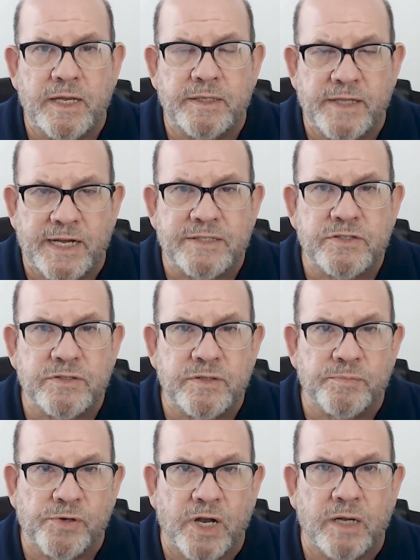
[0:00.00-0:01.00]
And that's
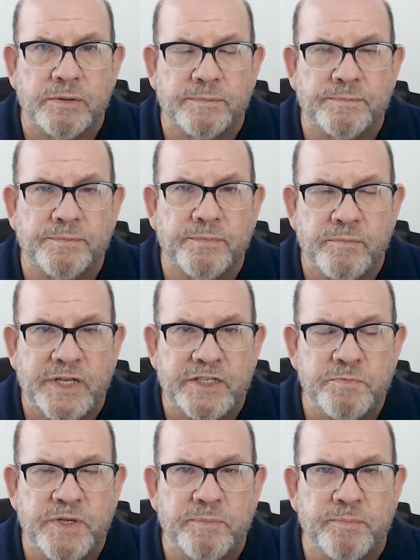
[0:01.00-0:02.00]
the problem. It makes